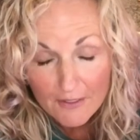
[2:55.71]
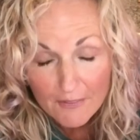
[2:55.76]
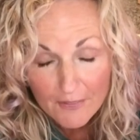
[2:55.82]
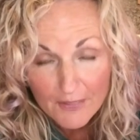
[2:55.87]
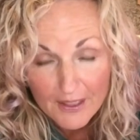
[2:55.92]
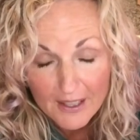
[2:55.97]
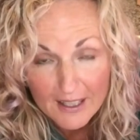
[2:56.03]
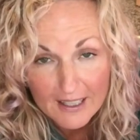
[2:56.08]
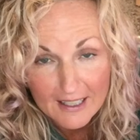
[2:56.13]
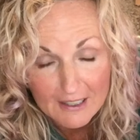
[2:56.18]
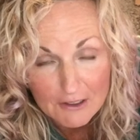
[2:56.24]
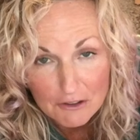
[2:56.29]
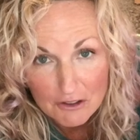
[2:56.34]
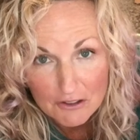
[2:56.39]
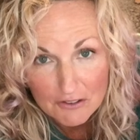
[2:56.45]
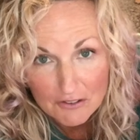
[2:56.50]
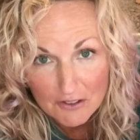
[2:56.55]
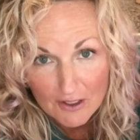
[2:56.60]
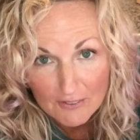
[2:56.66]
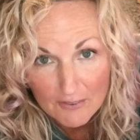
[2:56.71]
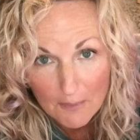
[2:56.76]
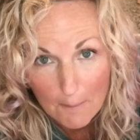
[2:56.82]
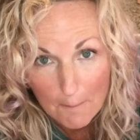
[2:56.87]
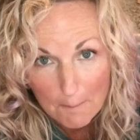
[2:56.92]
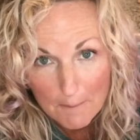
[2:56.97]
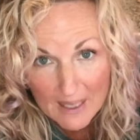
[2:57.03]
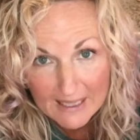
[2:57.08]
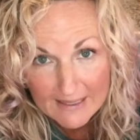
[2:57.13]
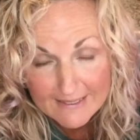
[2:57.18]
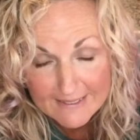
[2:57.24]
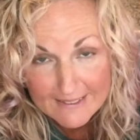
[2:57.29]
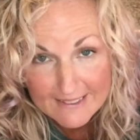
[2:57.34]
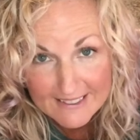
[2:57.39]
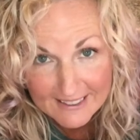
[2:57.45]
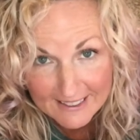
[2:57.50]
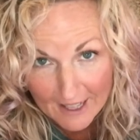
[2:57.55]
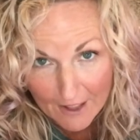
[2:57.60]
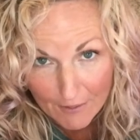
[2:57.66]
that it just says mix
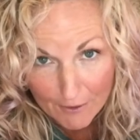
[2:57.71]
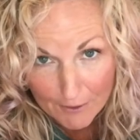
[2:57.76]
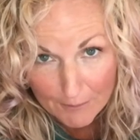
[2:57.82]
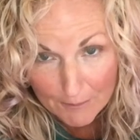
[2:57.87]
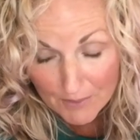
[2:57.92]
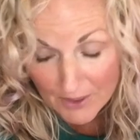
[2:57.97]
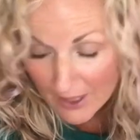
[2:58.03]
together.